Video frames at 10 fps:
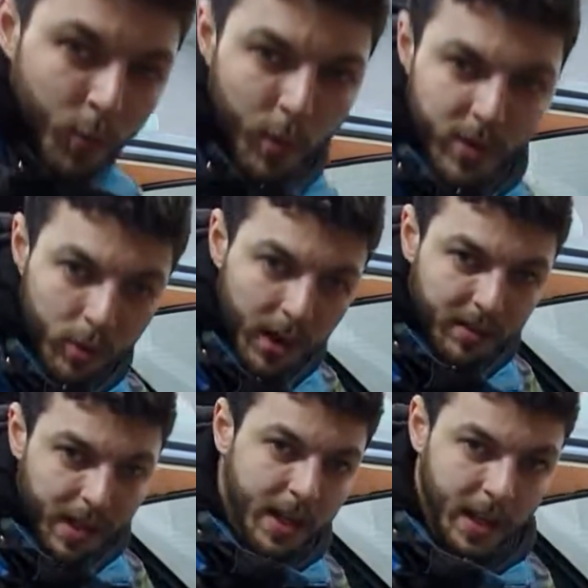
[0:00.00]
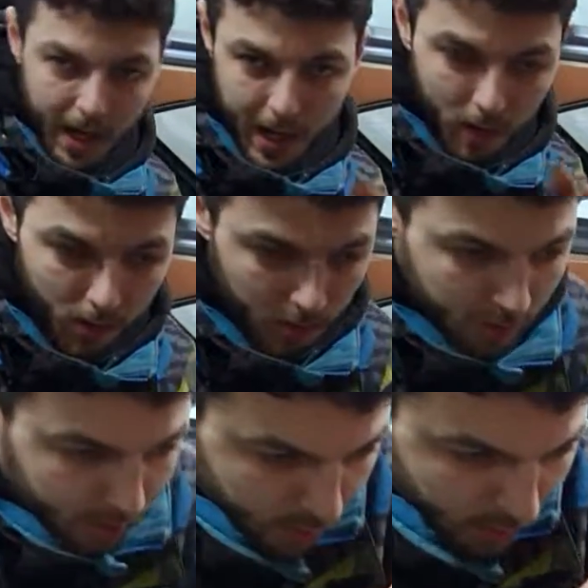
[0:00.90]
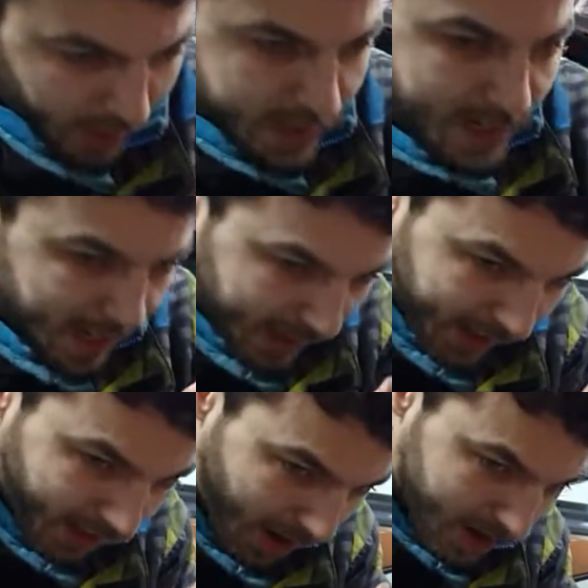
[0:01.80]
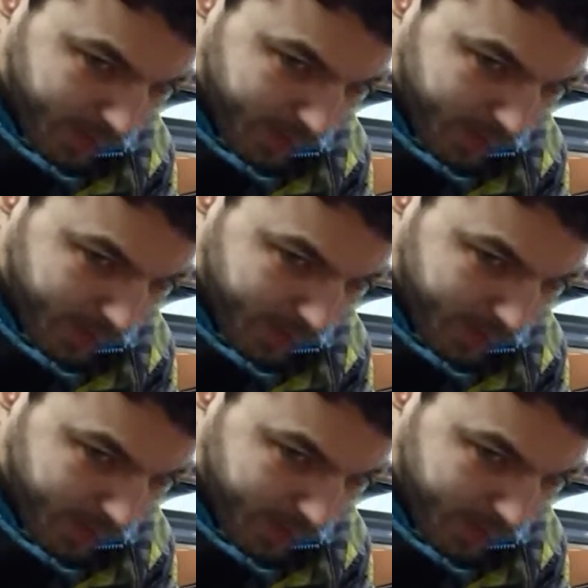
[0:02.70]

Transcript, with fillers: when you're like taking it out, you can see the glass